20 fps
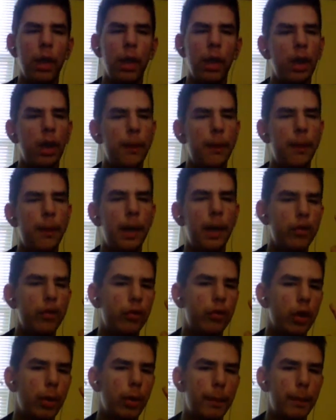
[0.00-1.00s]
Patriots are an
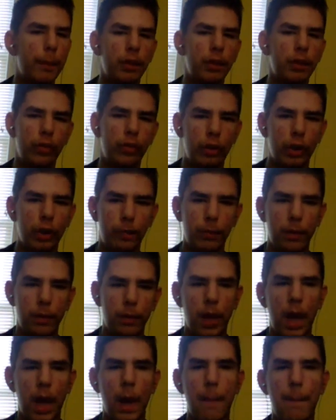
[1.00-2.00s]
amazing team.
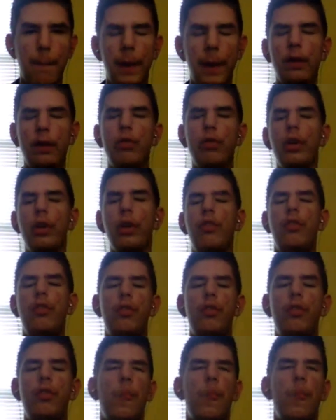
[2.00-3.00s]
Patriots,
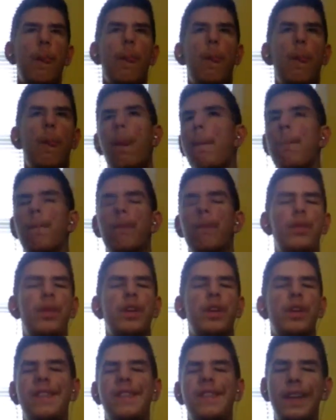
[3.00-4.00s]
they're
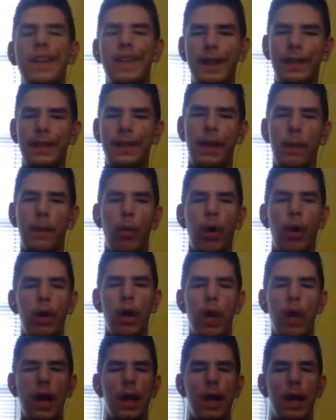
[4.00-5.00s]
sneaky. They want
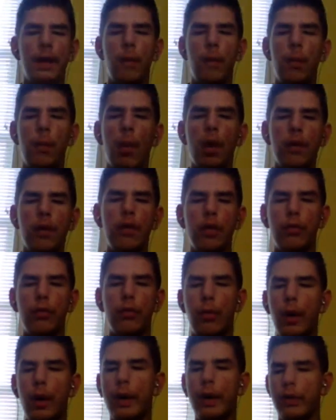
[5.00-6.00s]
those
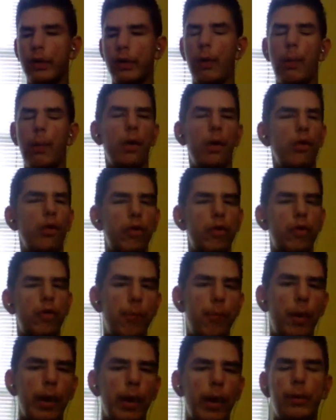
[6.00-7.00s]
players. They want those good players. When
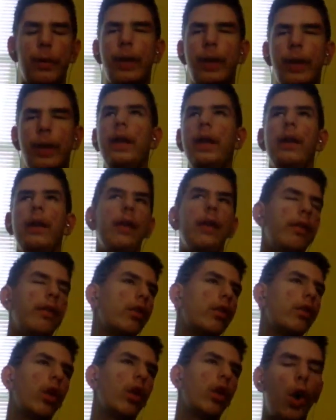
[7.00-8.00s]
they hear that there's an
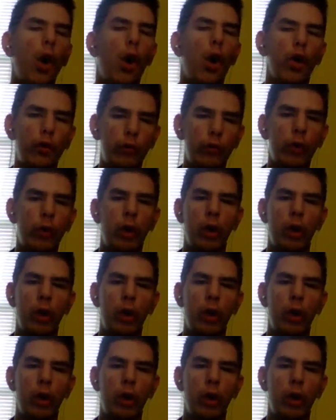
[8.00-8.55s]
all-star,